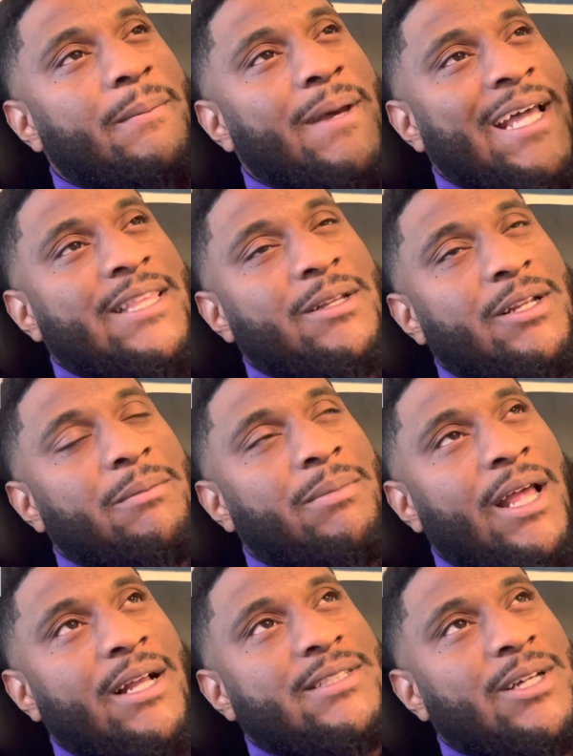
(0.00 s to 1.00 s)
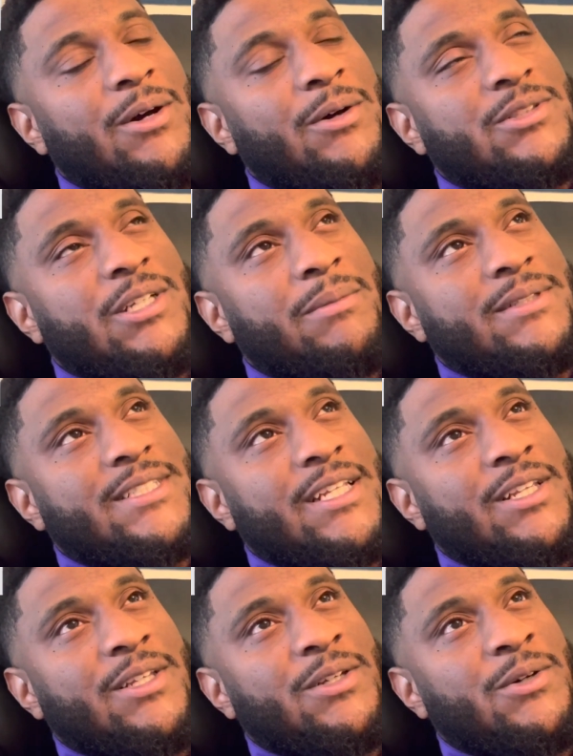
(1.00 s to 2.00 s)
after the Black Toes, I'm gonna say
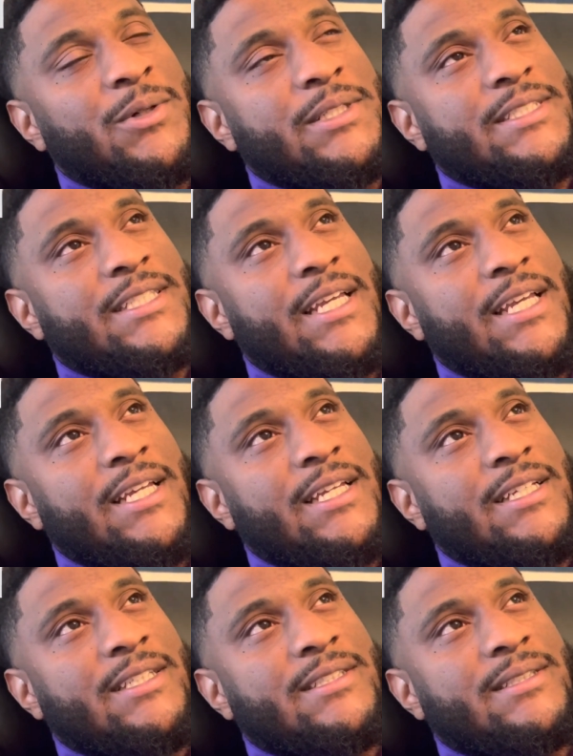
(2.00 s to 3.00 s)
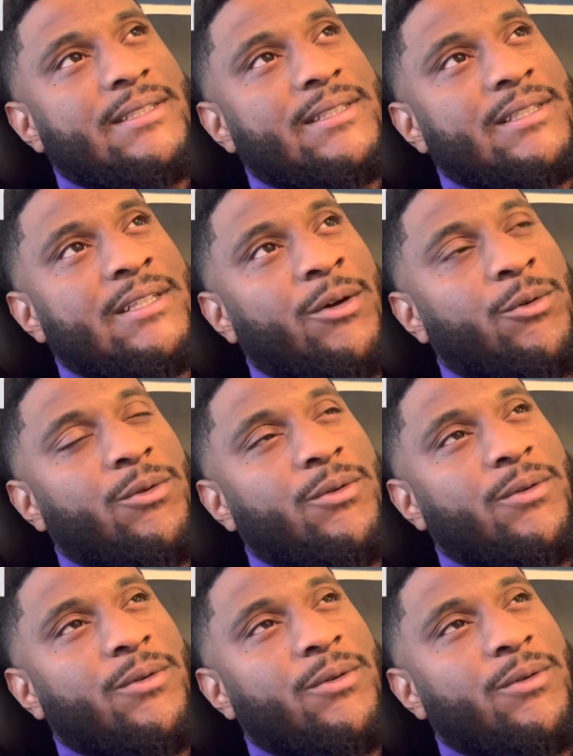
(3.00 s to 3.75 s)
the UNCs, the